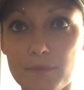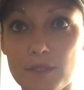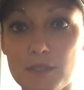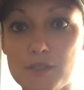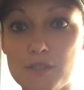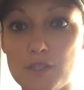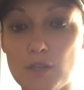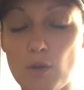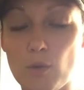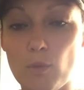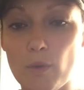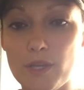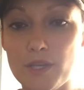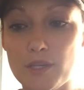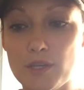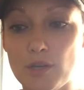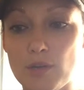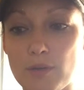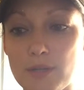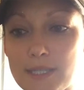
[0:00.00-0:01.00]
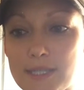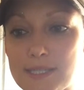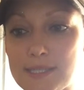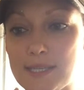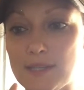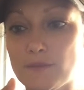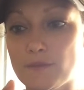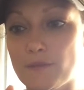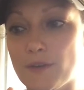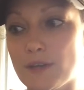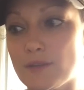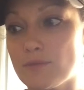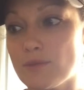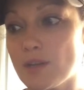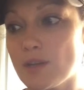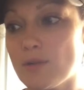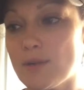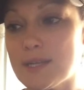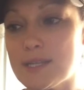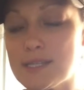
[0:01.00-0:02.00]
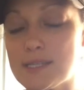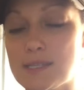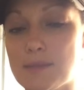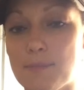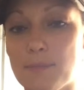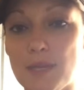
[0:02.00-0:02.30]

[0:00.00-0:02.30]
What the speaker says: So when you're going to send friend requests,